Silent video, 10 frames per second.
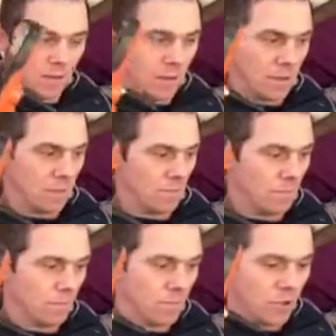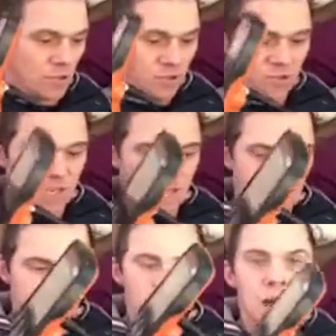I'm going to take
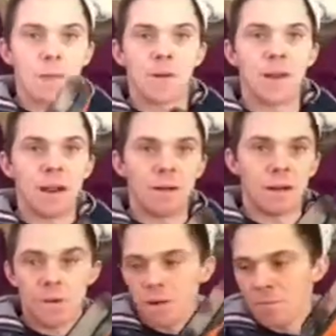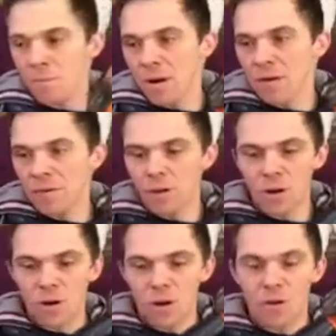it to the hammered area where I've
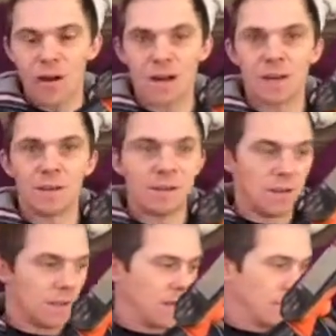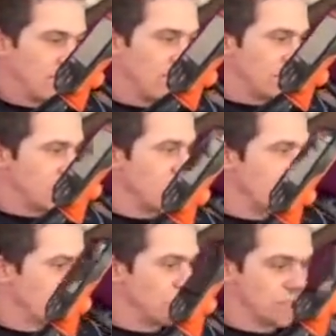got a lot of iron
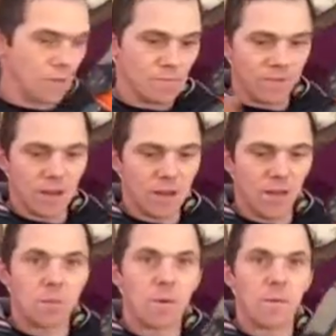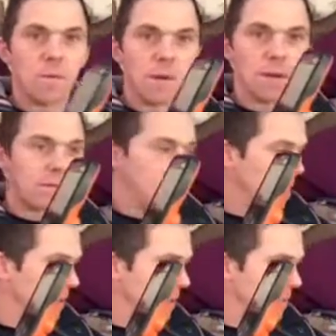infestation, which I think it'll probably
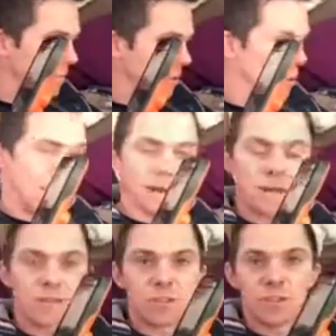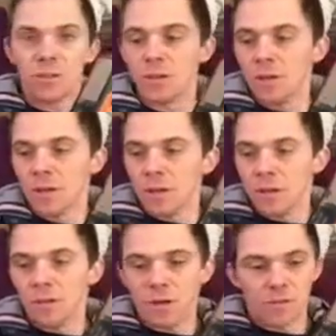do well in, so
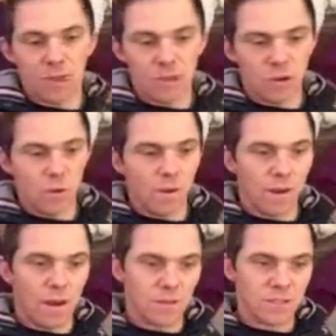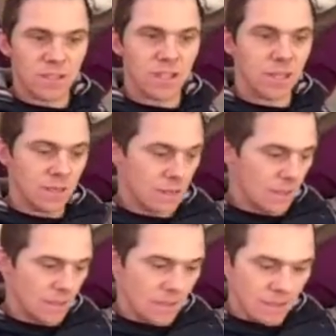I'm going to have a little go with that and see.
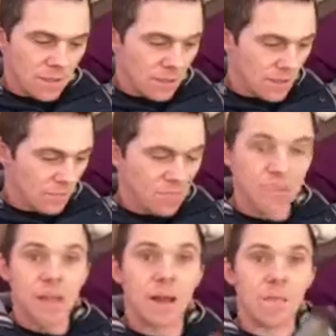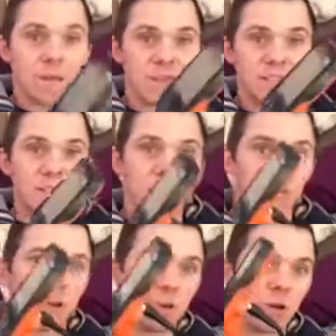Today I'm basically
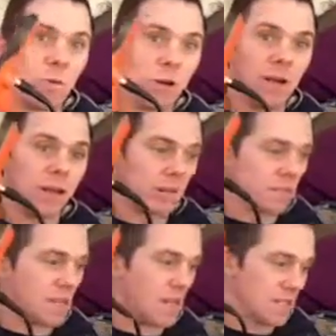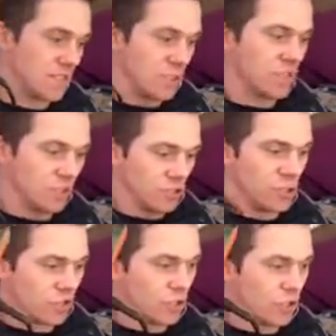going to do a little test just
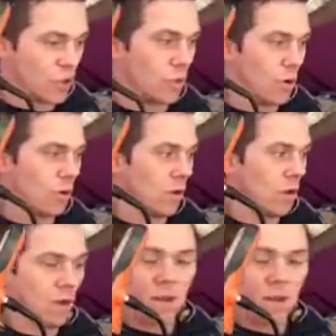to show you all,